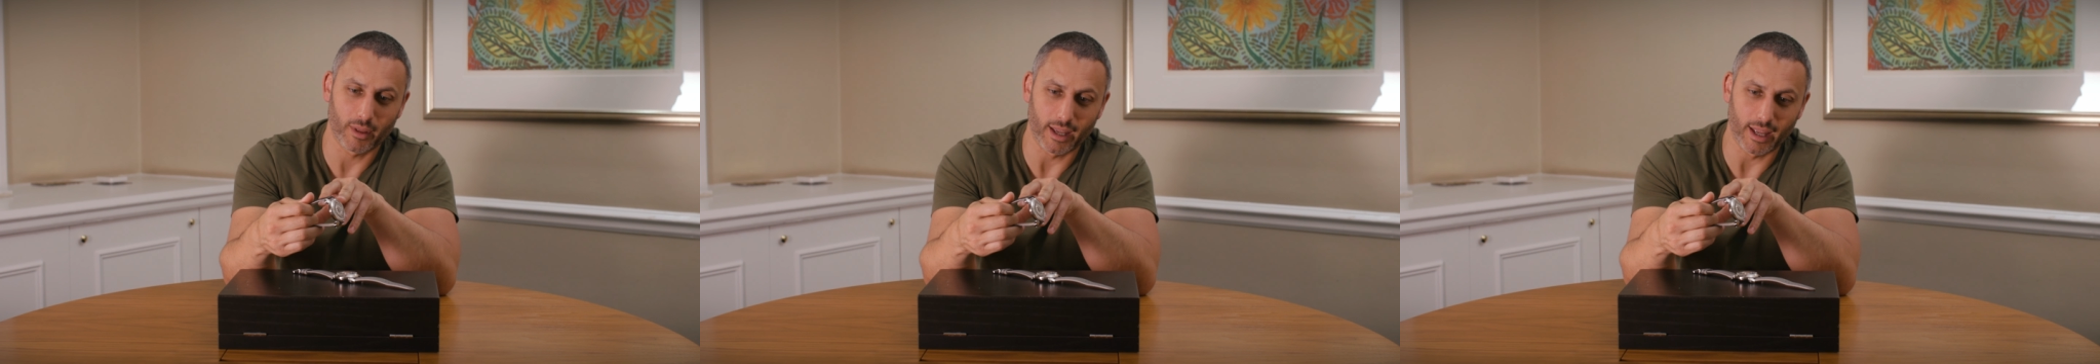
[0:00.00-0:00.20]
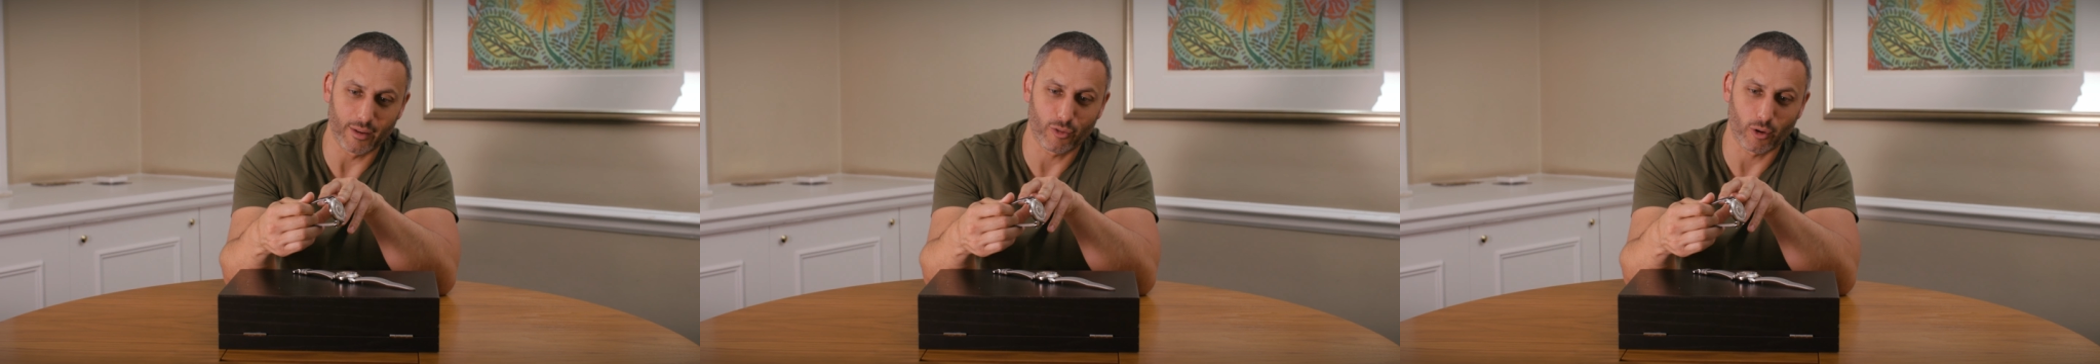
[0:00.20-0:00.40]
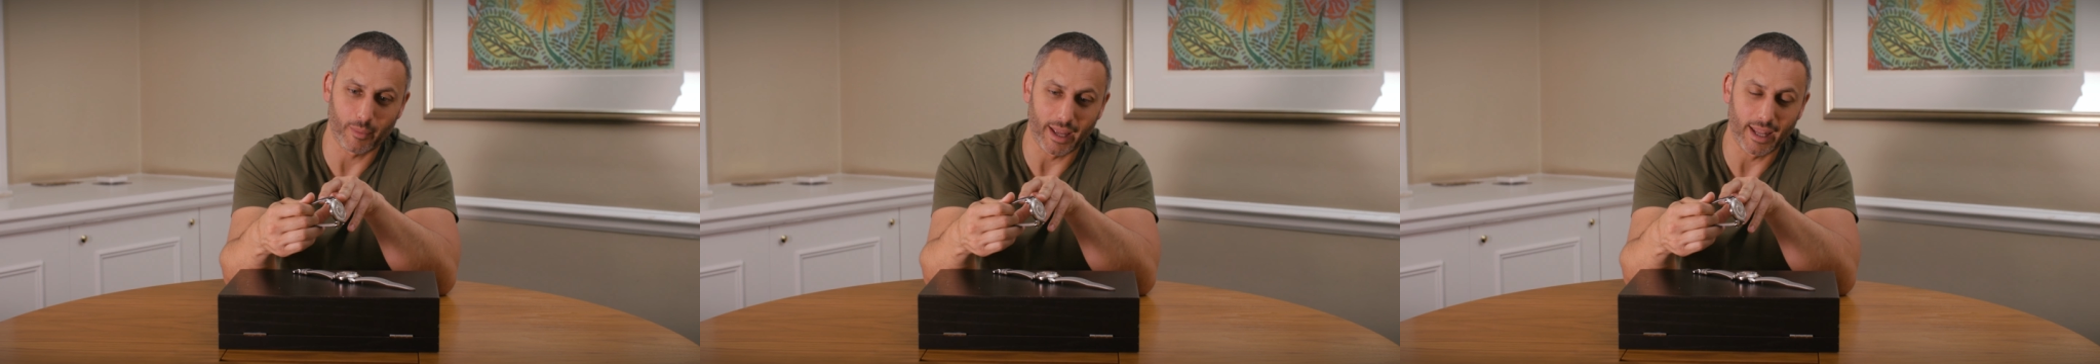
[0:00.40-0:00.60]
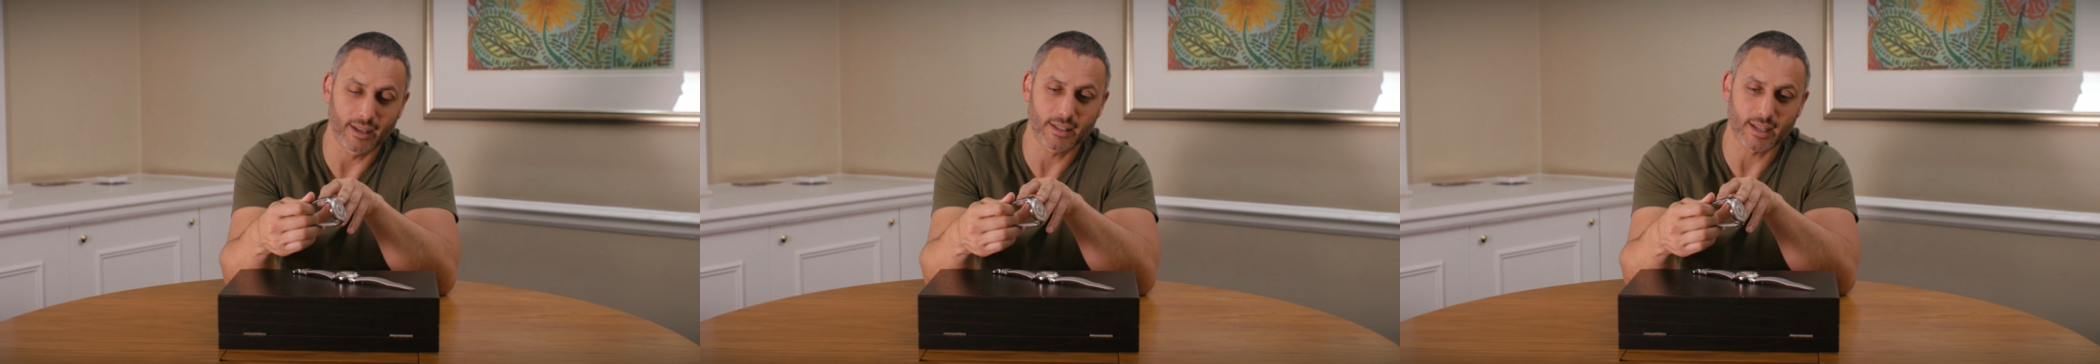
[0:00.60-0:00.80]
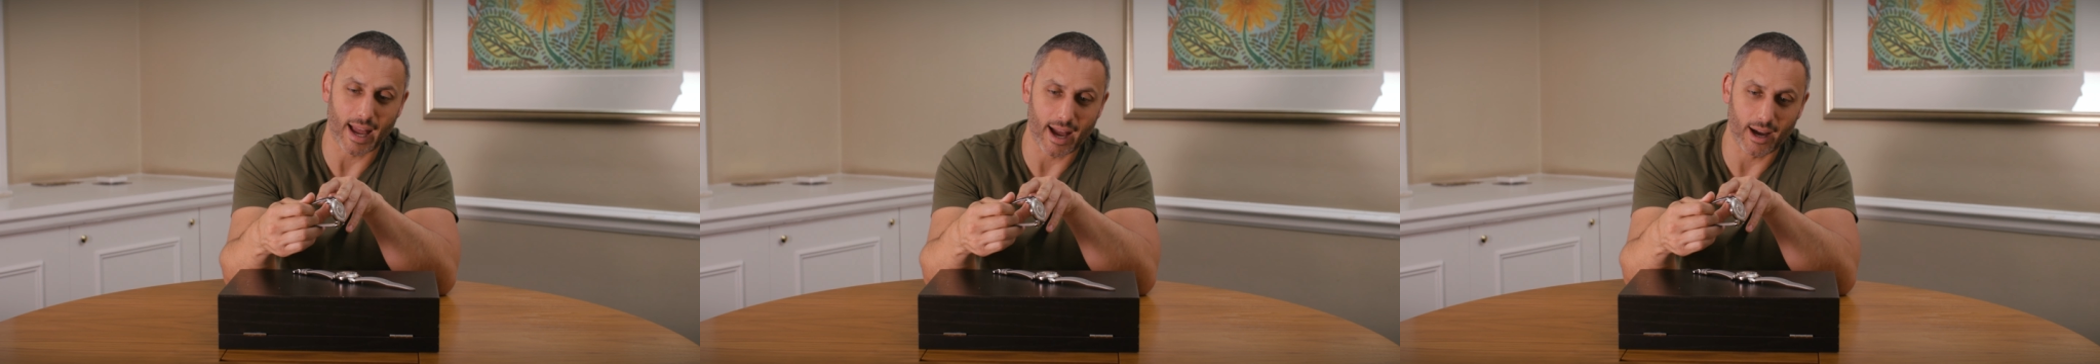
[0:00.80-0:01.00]

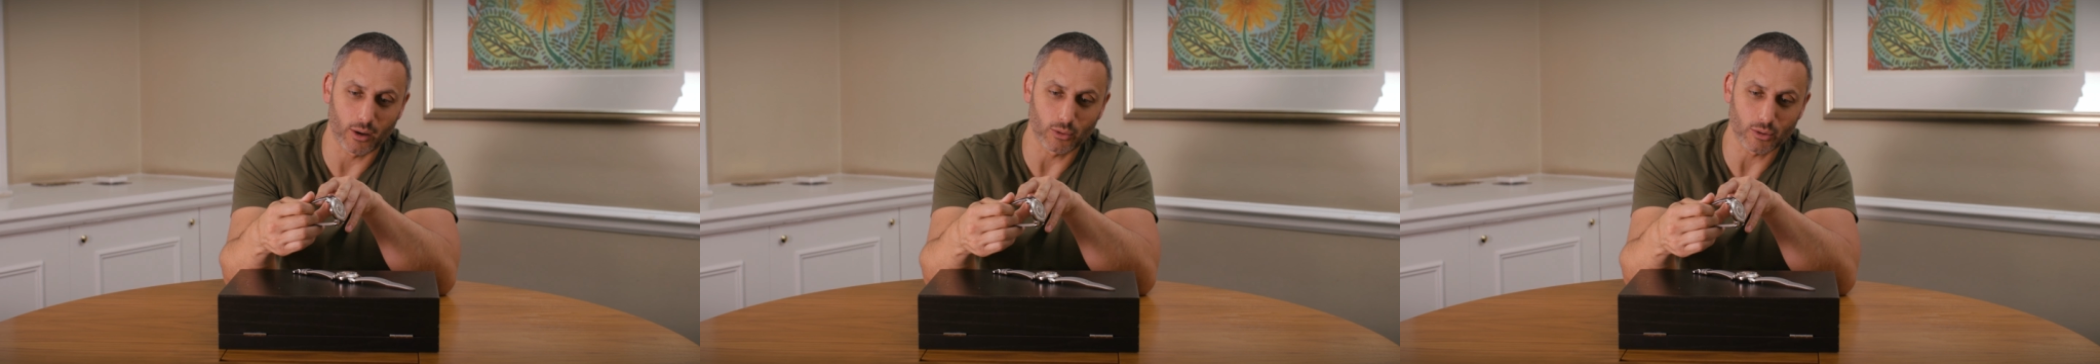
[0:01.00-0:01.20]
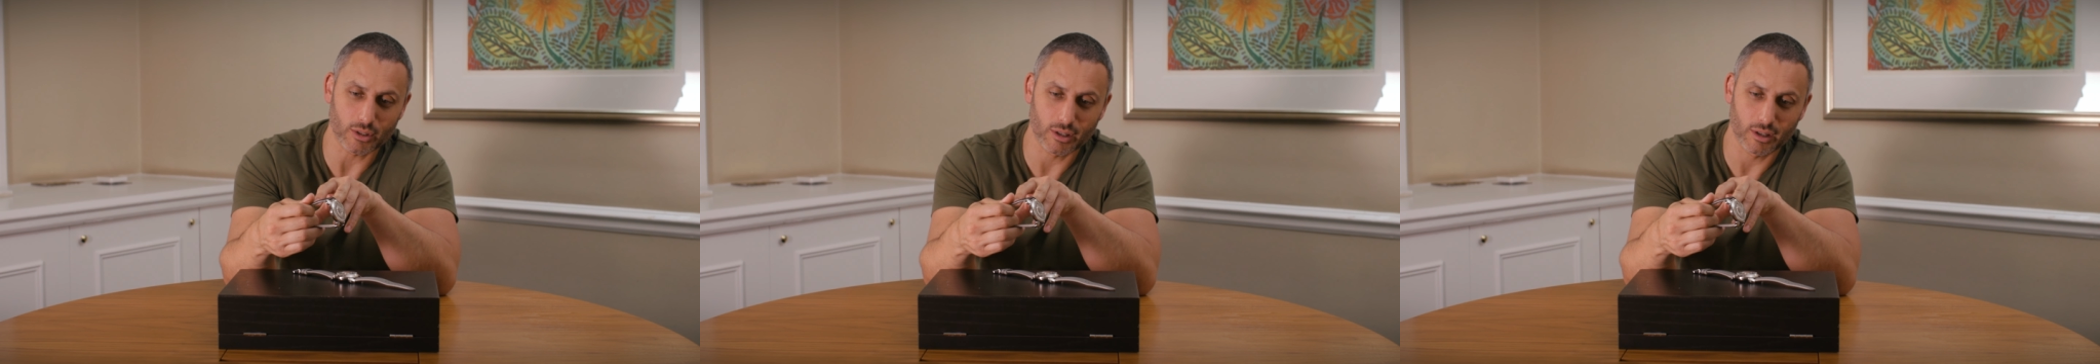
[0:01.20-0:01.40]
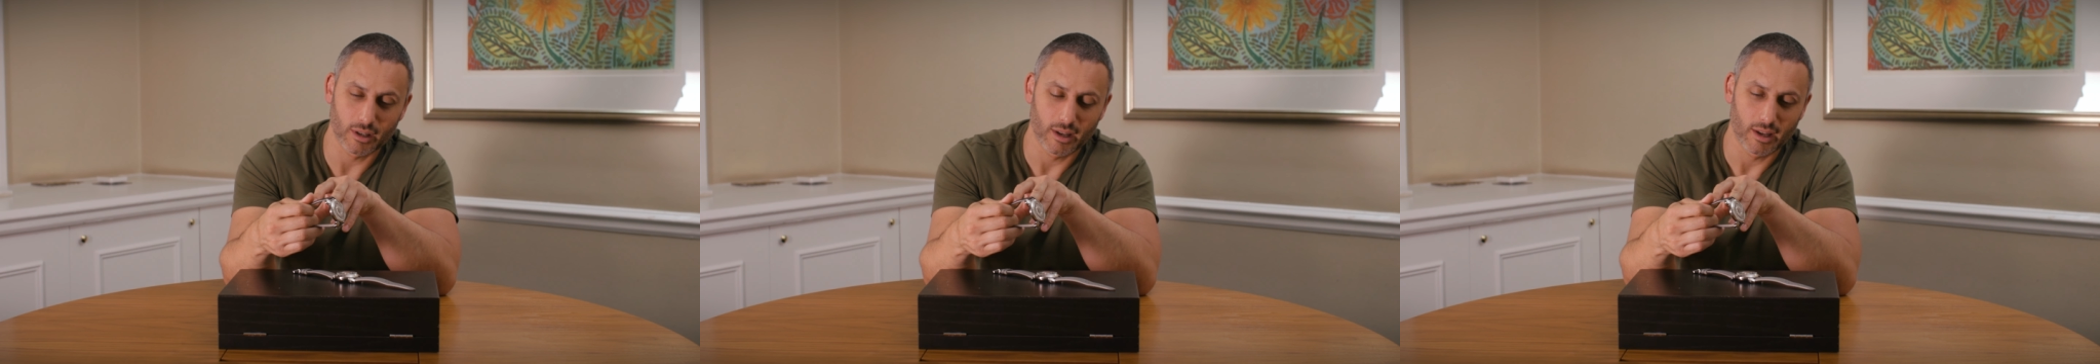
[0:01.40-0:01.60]
in to out,